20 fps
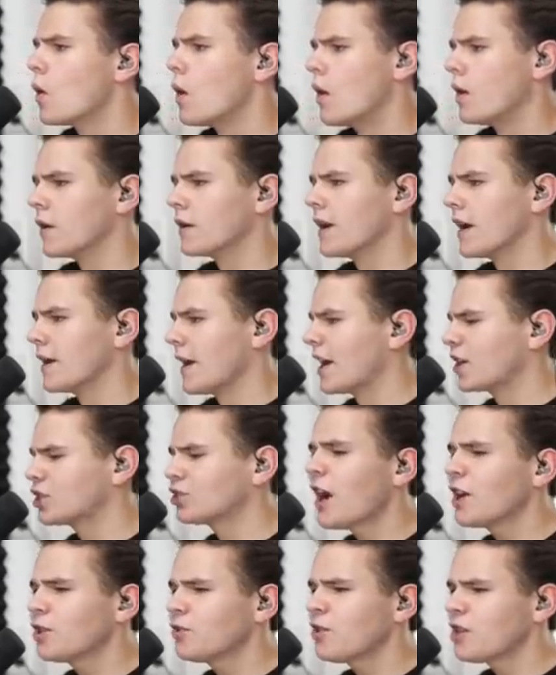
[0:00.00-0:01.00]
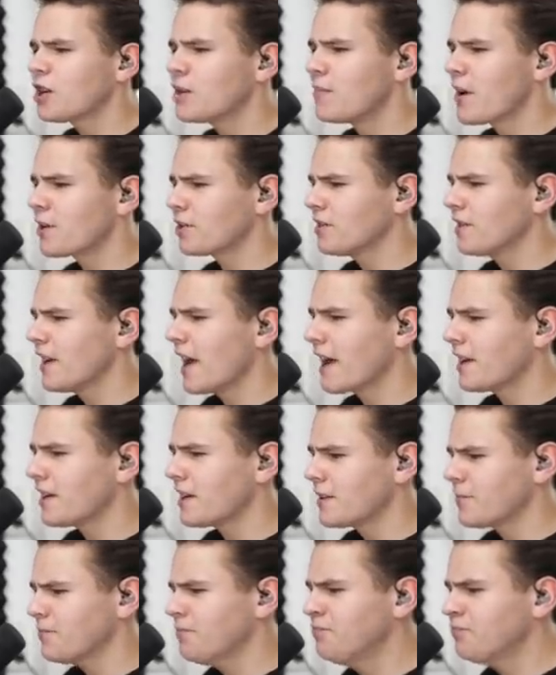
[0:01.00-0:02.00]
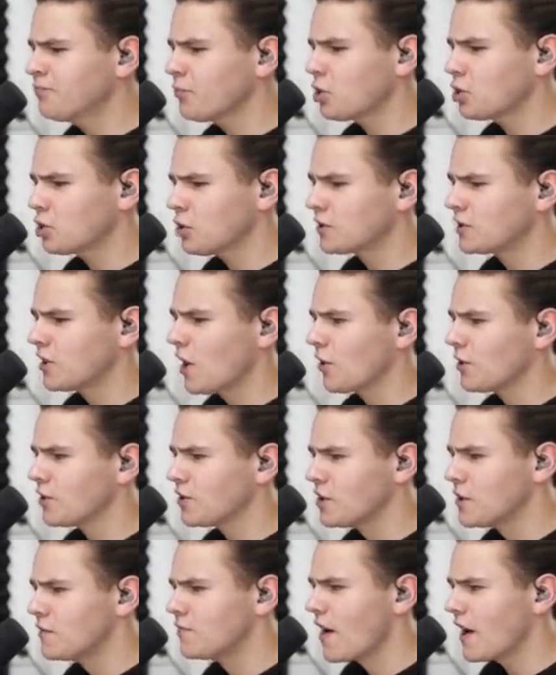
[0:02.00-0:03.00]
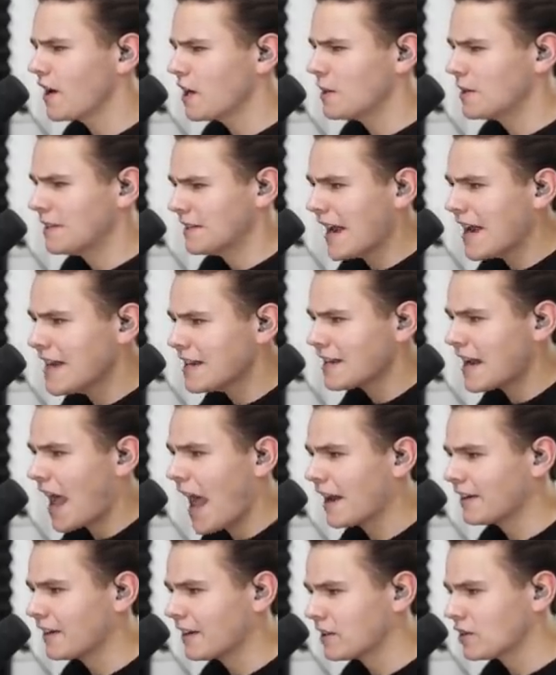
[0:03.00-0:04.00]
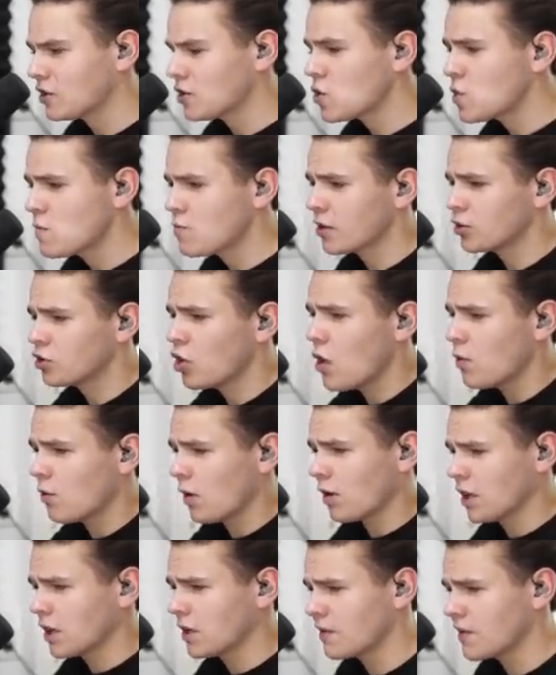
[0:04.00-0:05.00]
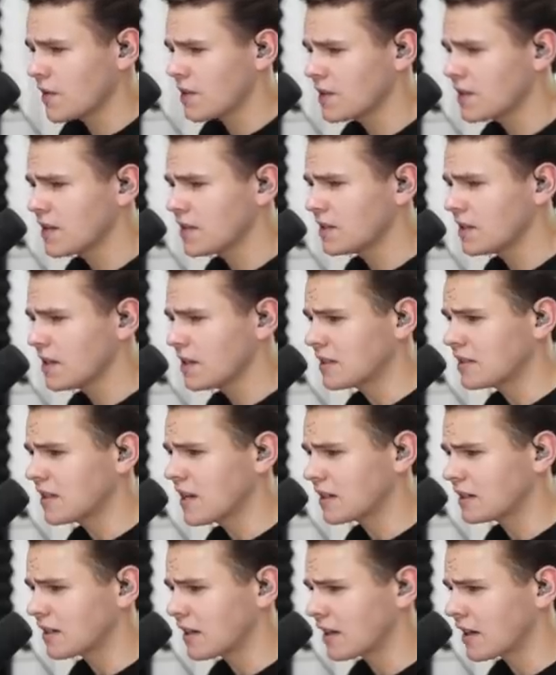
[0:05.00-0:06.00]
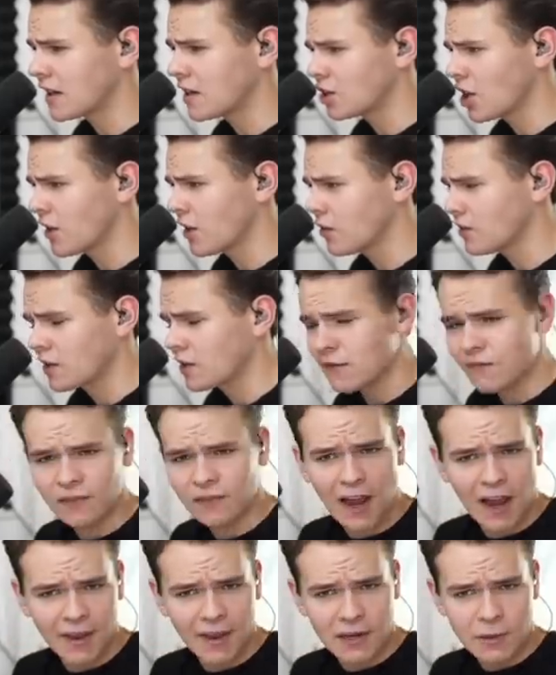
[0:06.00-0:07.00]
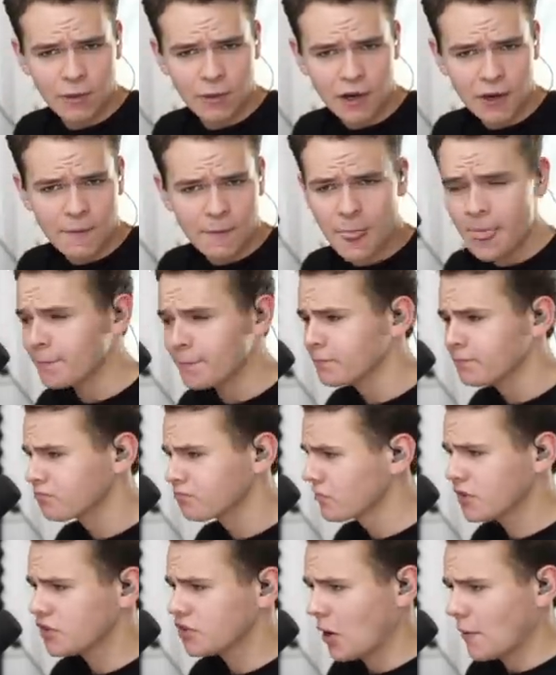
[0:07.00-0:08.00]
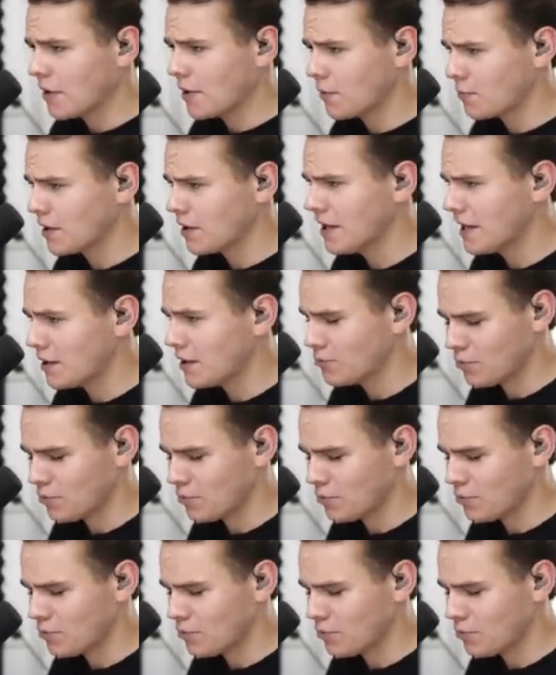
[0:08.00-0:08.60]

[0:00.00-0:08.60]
Okay, I tried doing a butter landing, which resulted in a very late landing too, but no worries for the DC-6, it can genuinely fly anywhere, so we don't really